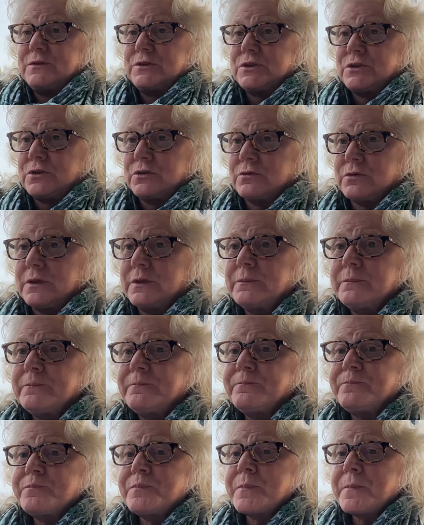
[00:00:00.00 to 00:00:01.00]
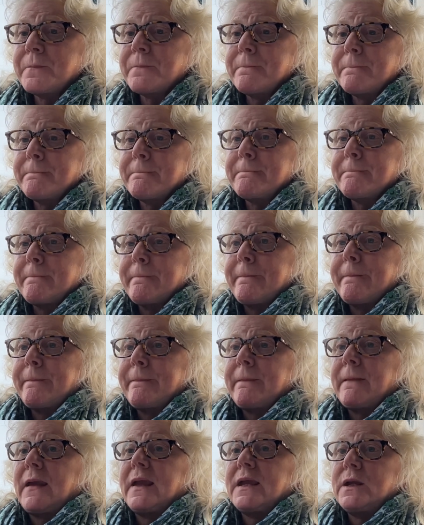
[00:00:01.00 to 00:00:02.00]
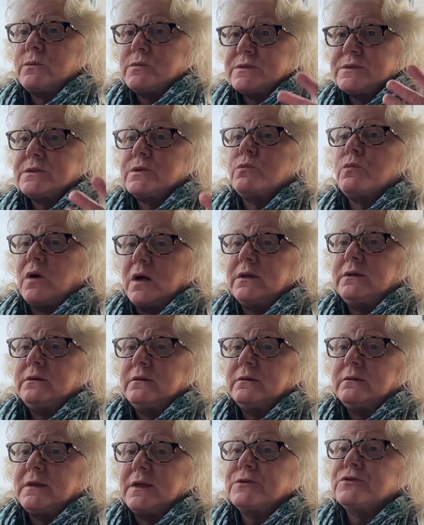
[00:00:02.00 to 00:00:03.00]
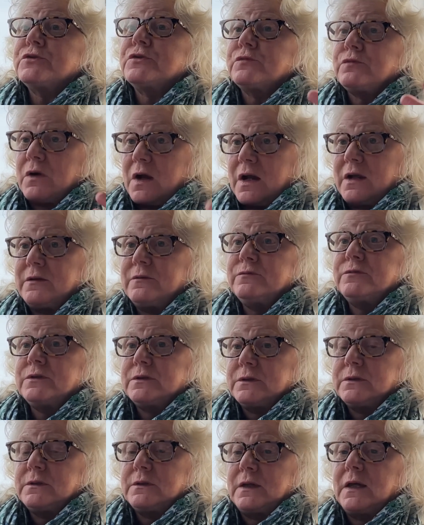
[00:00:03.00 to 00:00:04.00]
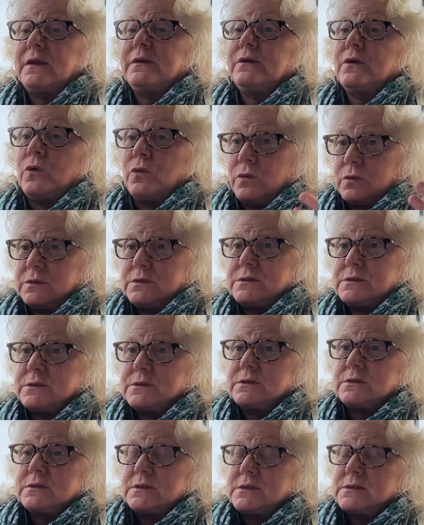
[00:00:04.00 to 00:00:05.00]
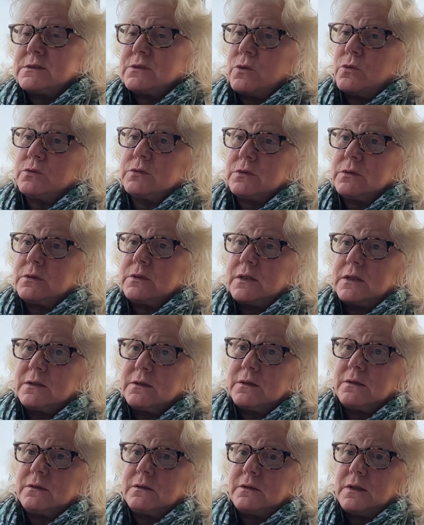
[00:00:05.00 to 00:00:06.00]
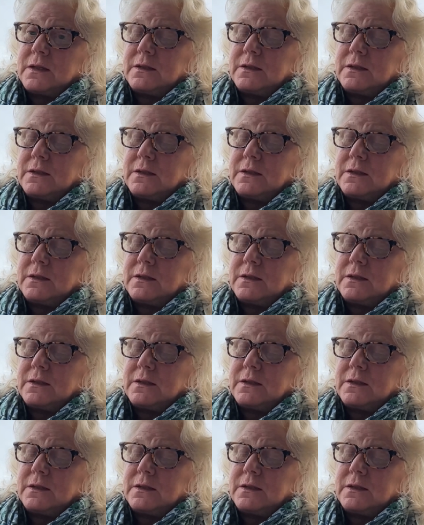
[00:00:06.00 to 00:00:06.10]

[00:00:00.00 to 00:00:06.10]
children. He was the one that survived, and the oldest. He's older than, I